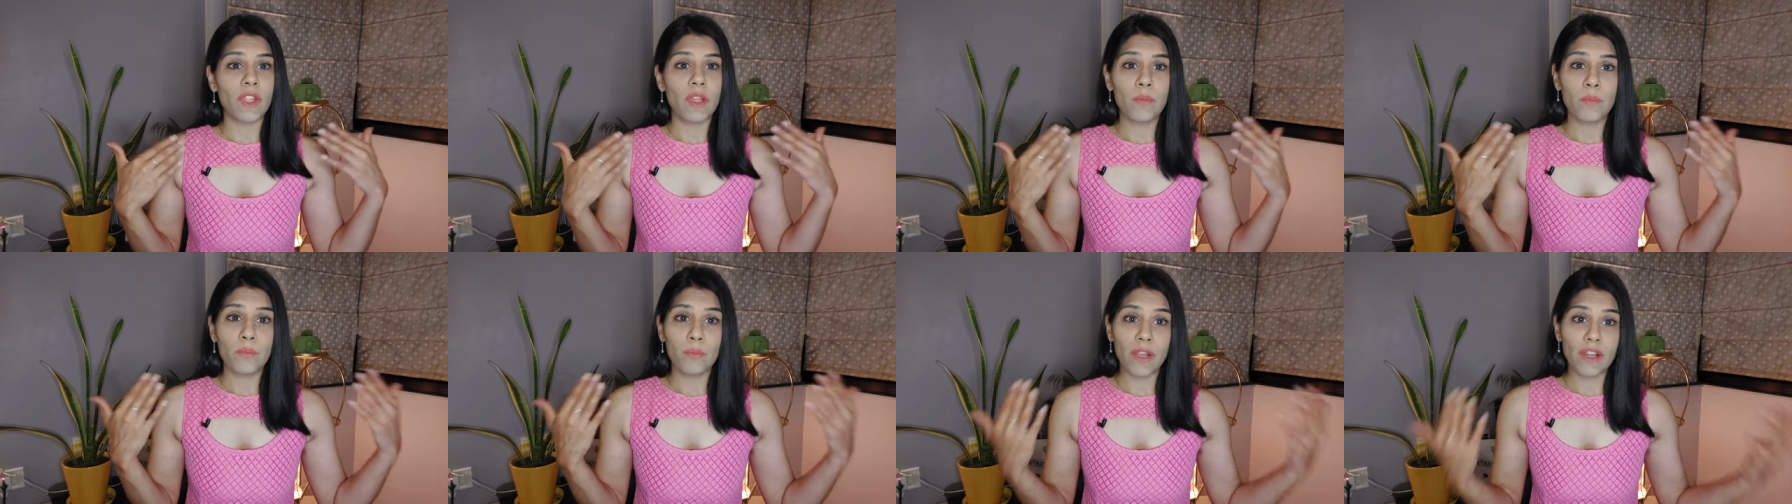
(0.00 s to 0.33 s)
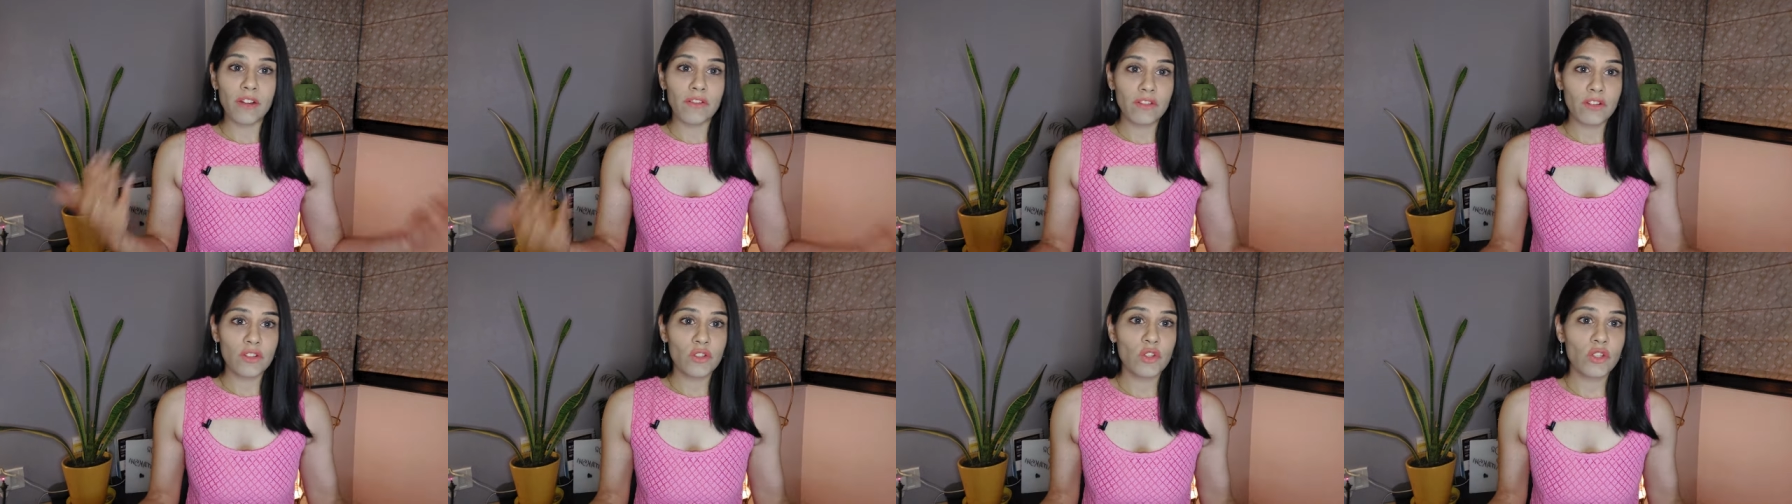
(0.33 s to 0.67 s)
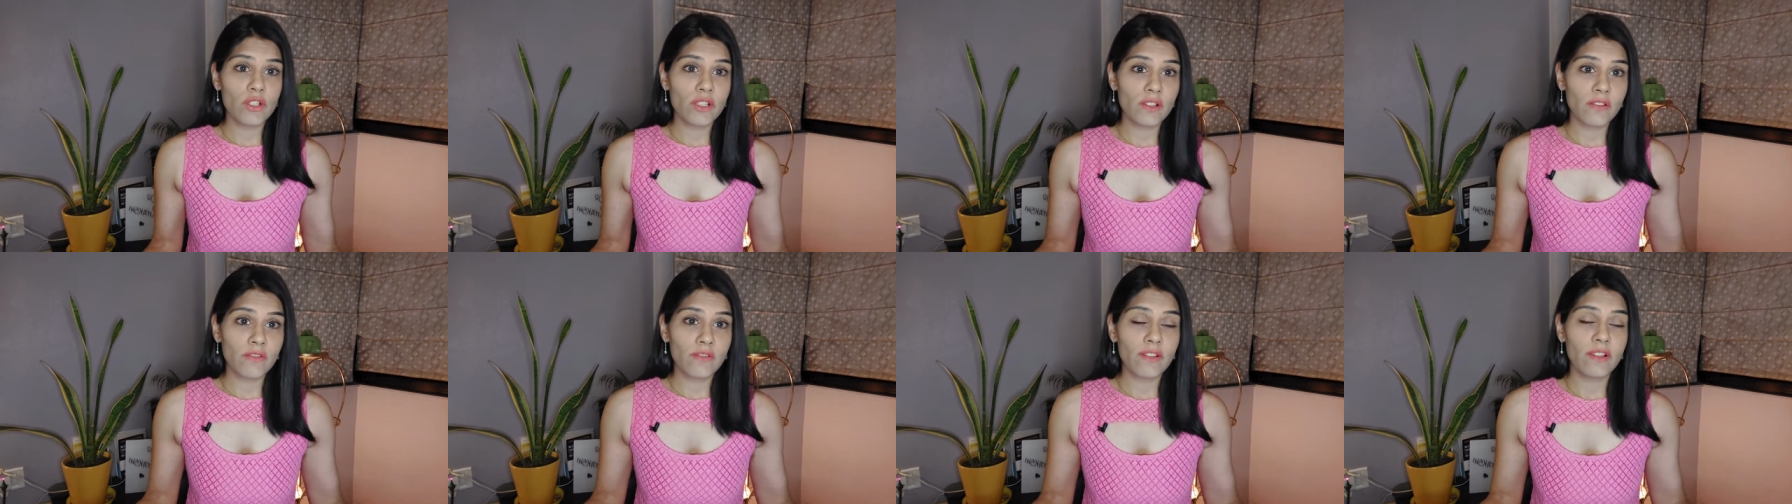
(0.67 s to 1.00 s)

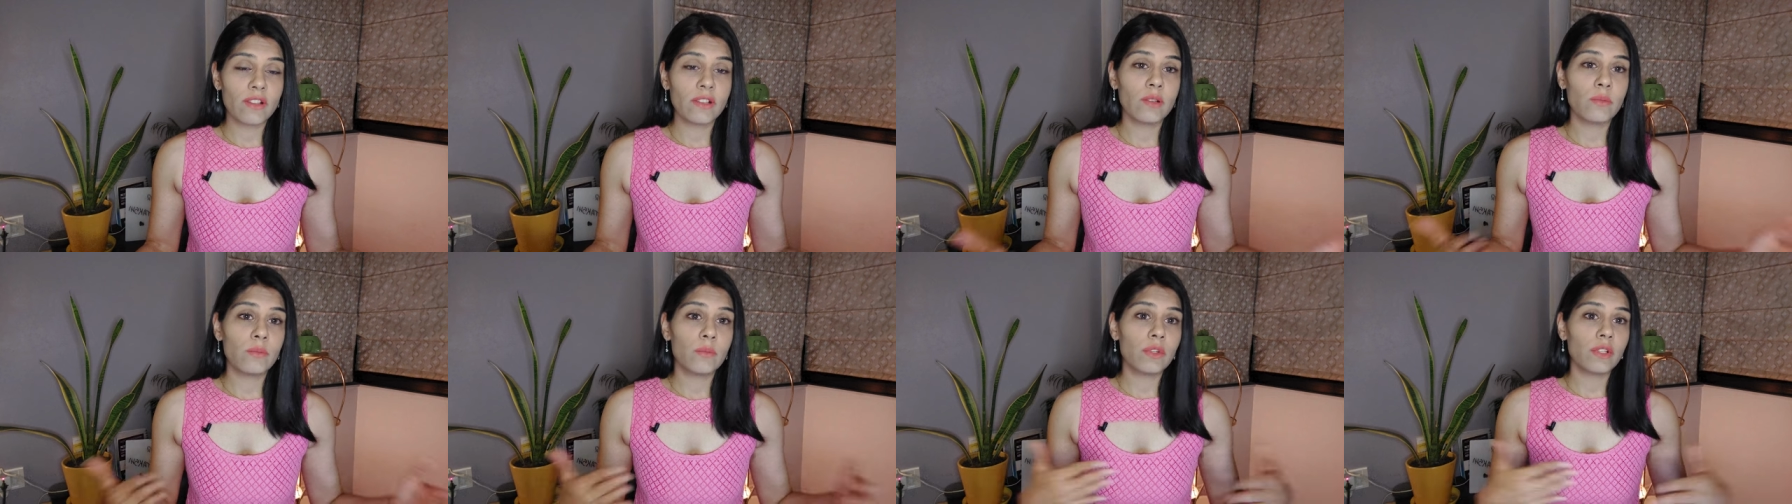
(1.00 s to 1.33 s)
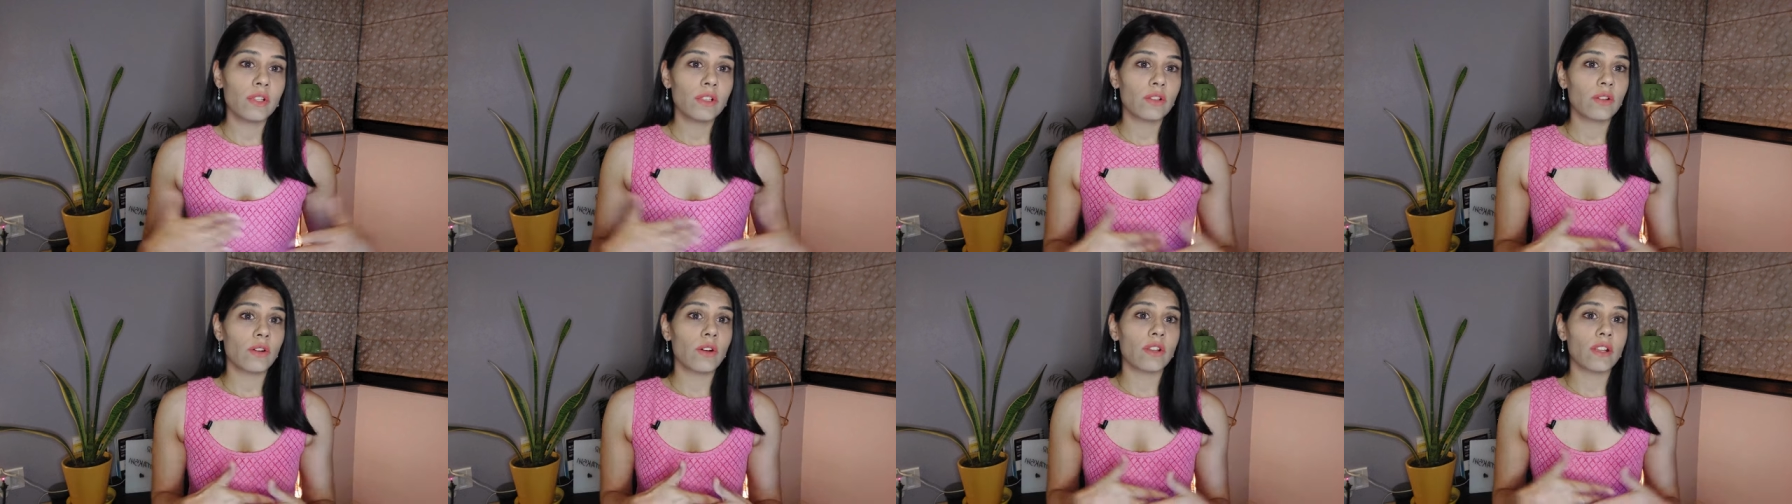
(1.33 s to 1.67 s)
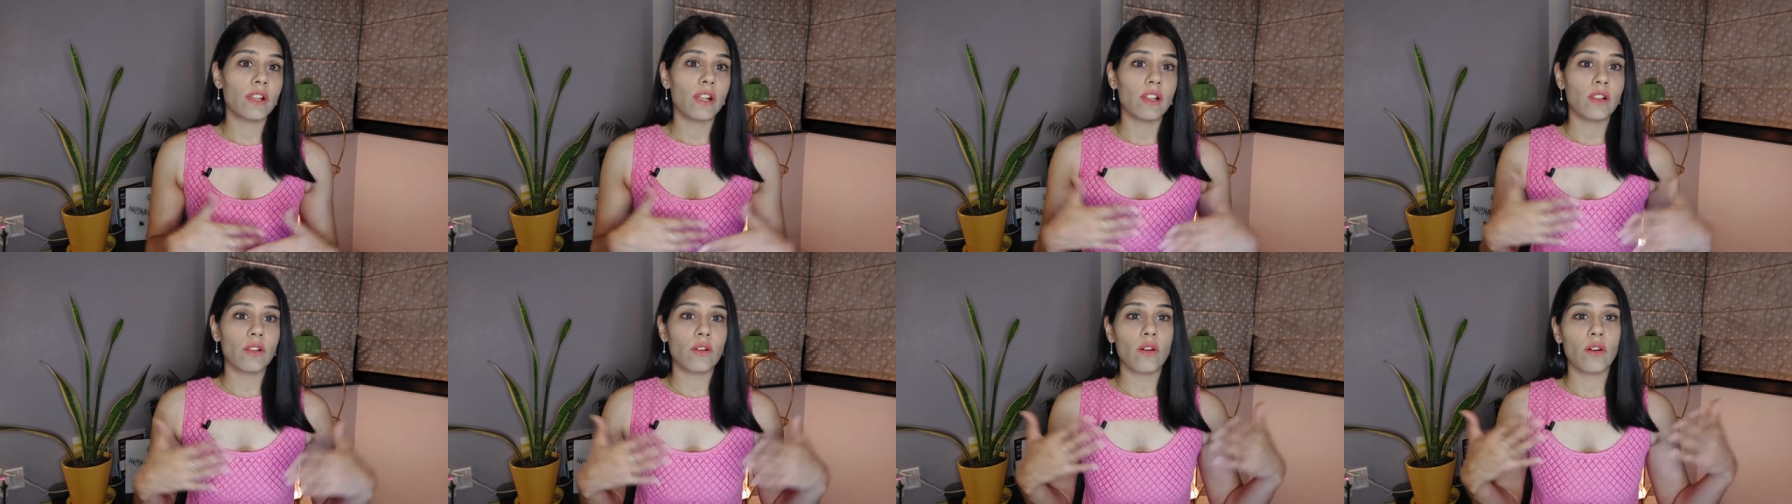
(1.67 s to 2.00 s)
beverages available,
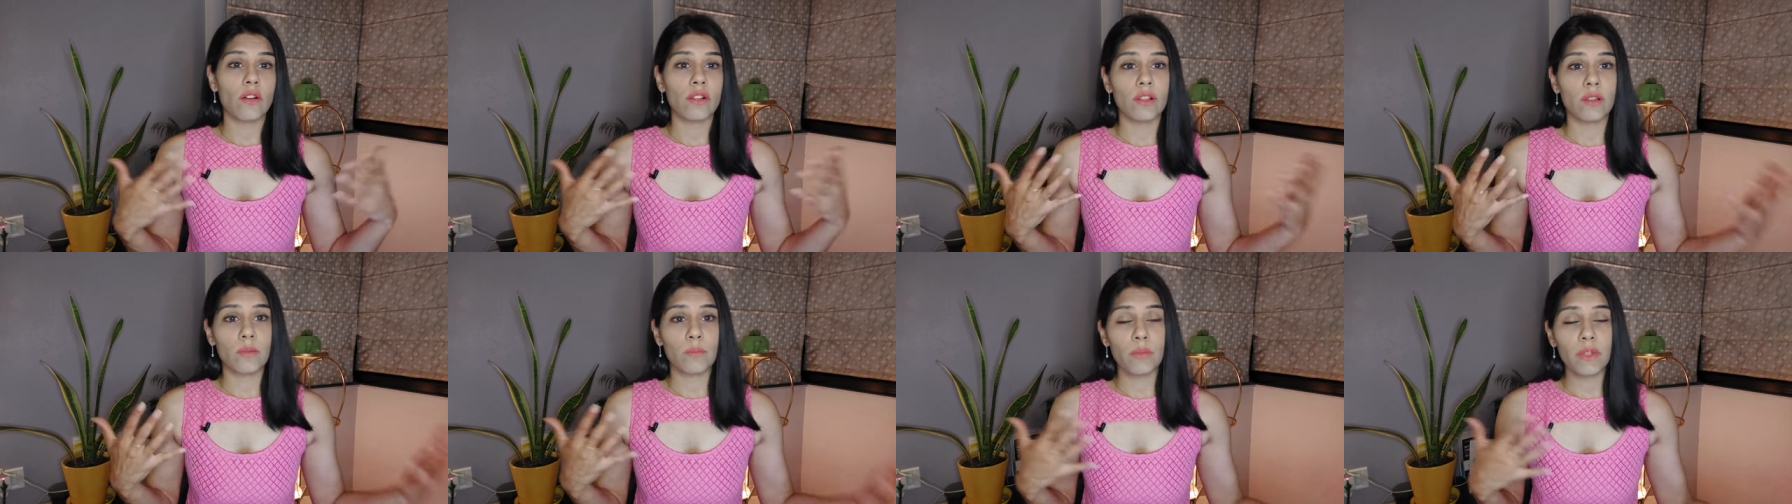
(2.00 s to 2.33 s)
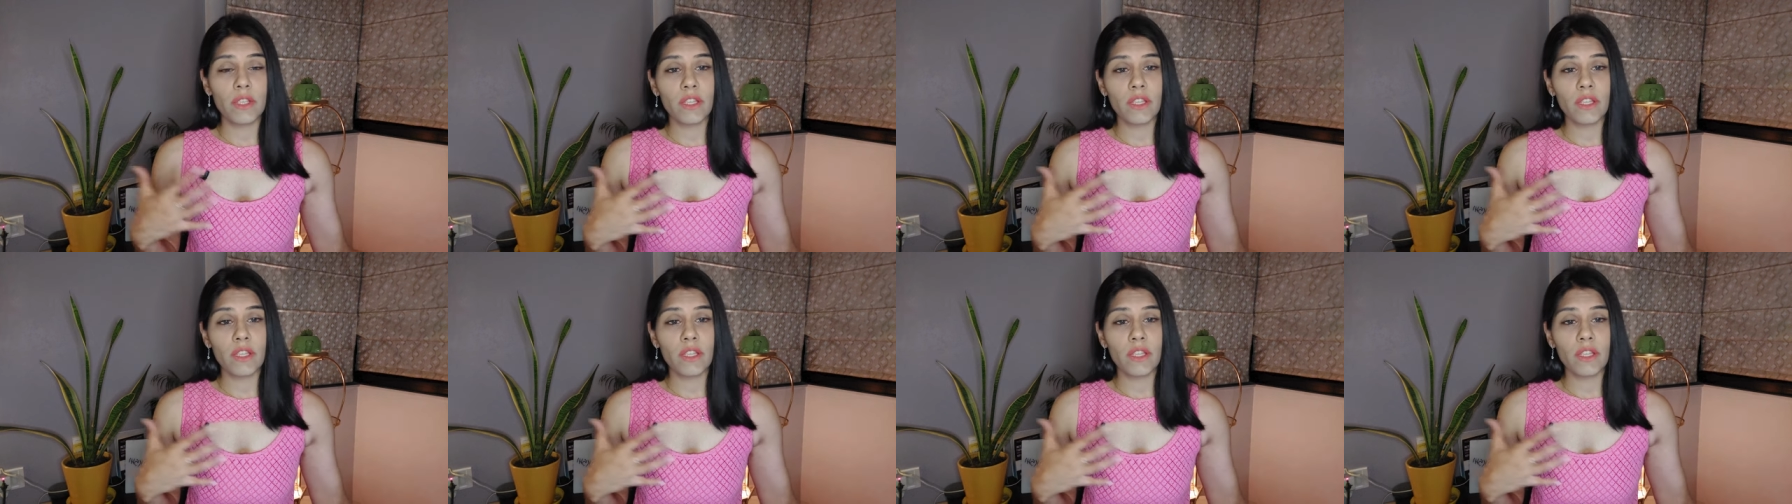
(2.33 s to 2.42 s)
non-alcoholic